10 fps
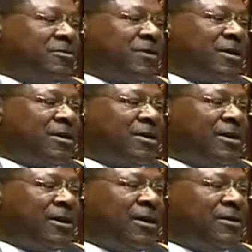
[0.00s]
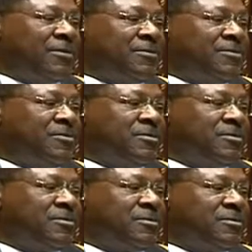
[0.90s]
was very clear.
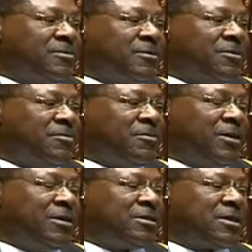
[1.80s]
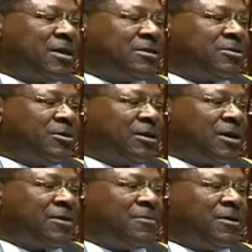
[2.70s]
Ministers will
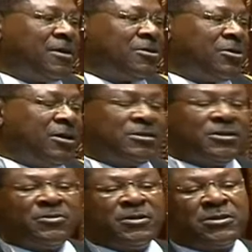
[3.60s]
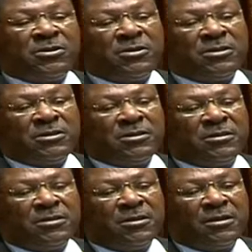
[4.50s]
come here to answer questions.